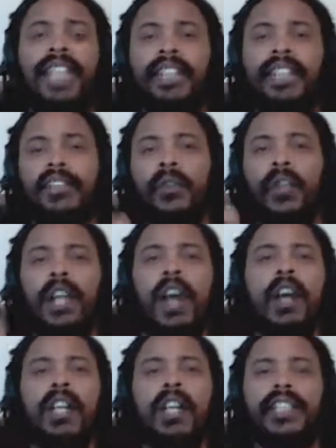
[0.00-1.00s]
Unless your
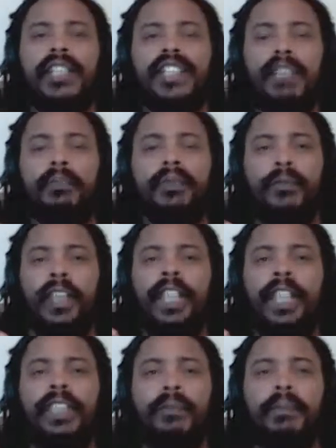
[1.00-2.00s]
car is tip
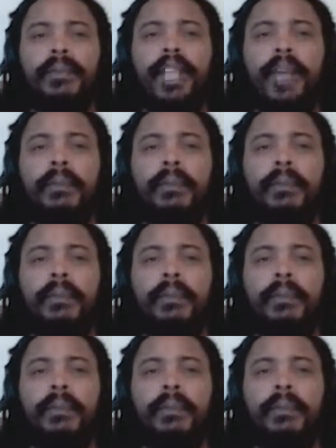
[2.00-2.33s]
running tip